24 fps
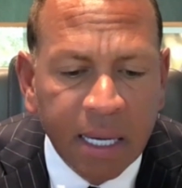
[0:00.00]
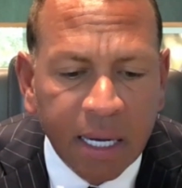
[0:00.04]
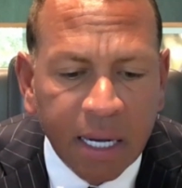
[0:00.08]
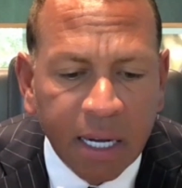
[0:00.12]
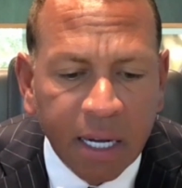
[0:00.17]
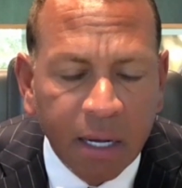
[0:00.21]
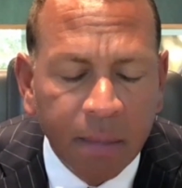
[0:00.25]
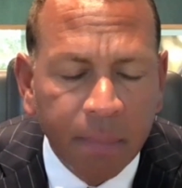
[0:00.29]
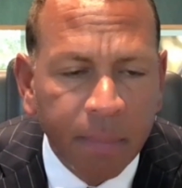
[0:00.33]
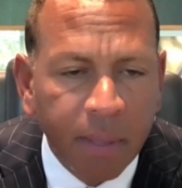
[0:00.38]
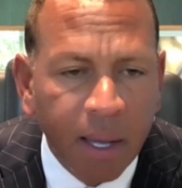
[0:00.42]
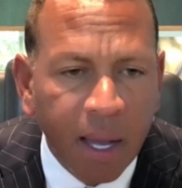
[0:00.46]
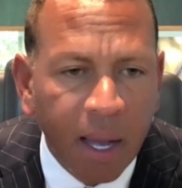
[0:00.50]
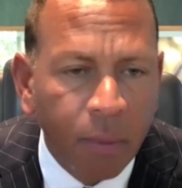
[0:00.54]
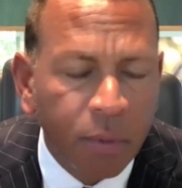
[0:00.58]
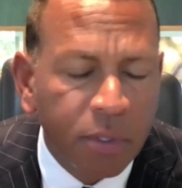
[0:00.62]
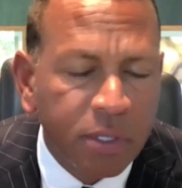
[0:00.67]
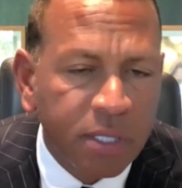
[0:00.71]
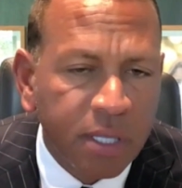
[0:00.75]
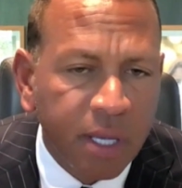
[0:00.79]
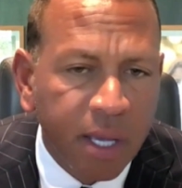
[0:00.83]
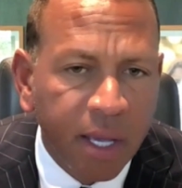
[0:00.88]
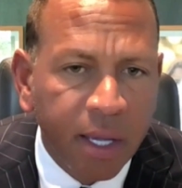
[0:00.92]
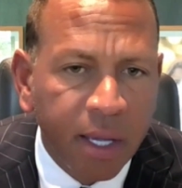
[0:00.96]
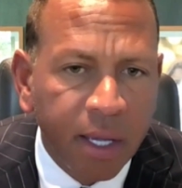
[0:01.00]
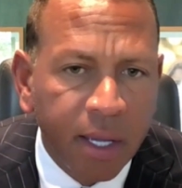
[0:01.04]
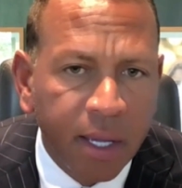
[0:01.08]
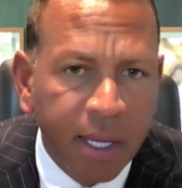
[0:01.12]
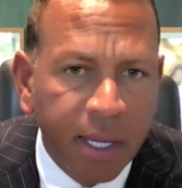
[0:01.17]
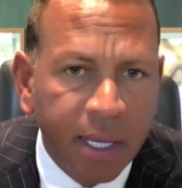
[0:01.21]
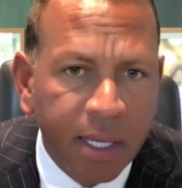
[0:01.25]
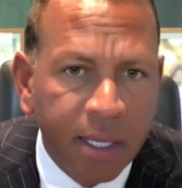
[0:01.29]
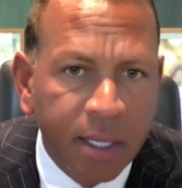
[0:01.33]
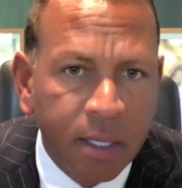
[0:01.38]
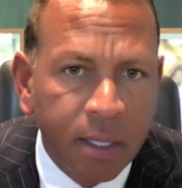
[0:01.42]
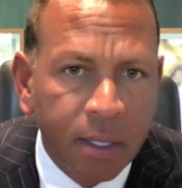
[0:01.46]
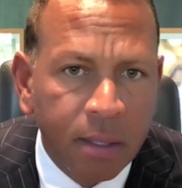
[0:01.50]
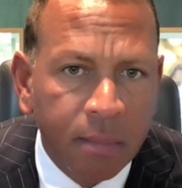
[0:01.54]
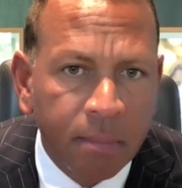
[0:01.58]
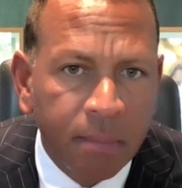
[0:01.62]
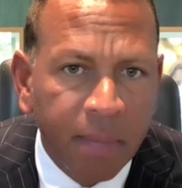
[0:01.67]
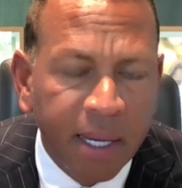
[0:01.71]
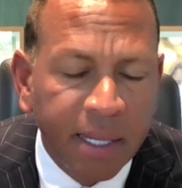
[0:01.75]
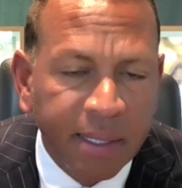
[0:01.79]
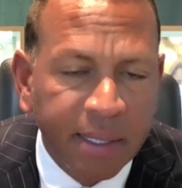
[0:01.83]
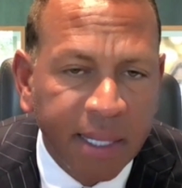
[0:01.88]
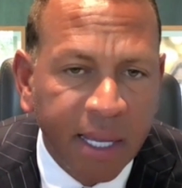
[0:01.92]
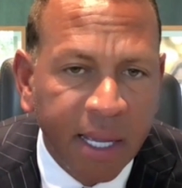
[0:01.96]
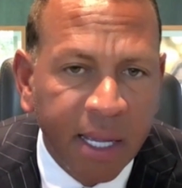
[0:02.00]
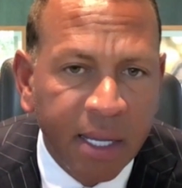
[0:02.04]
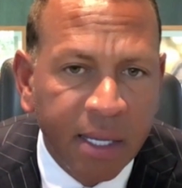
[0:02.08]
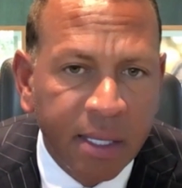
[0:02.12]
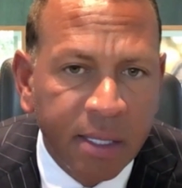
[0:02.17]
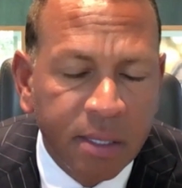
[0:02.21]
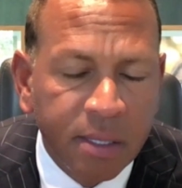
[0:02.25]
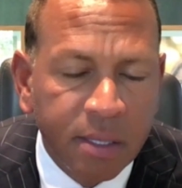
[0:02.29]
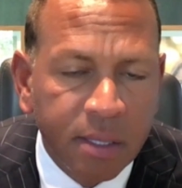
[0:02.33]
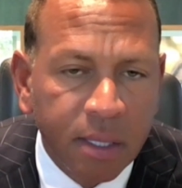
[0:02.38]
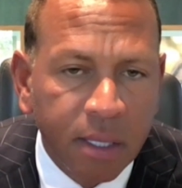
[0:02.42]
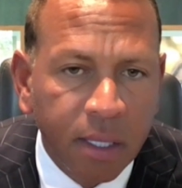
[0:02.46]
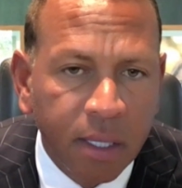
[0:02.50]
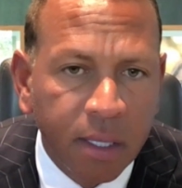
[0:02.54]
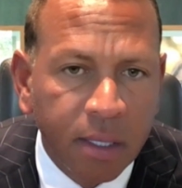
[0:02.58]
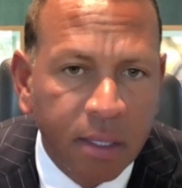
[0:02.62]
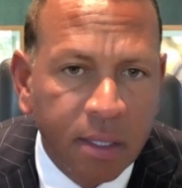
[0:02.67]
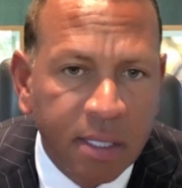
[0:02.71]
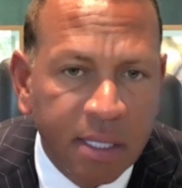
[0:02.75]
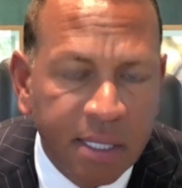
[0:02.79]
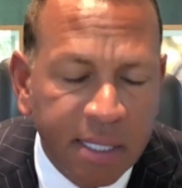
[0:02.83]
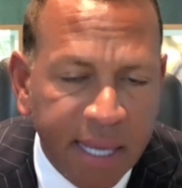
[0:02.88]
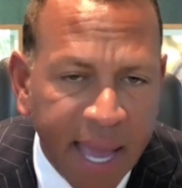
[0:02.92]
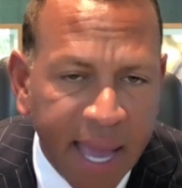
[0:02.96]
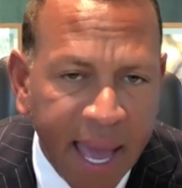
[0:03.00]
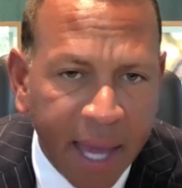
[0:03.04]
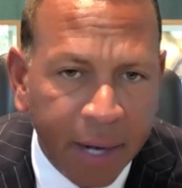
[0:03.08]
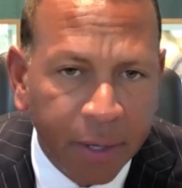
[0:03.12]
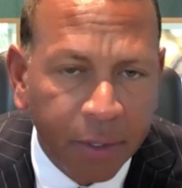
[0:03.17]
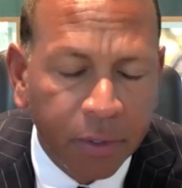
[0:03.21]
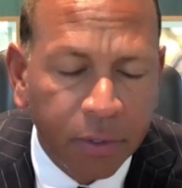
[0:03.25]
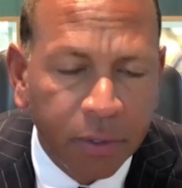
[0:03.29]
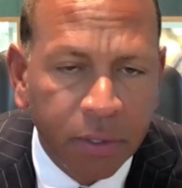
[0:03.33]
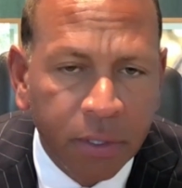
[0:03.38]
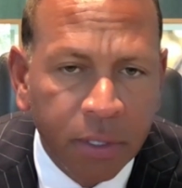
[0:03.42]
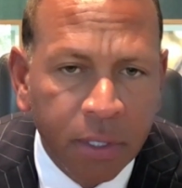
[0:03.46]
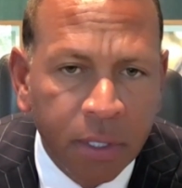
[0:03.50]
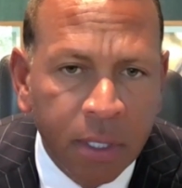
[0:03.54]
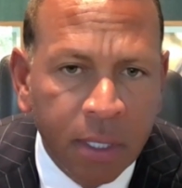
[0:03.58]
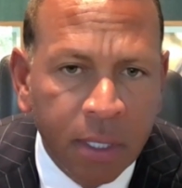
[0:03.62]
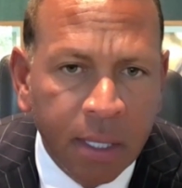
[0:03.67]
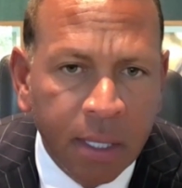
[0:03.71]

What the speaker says: I would say in my days in Seattle,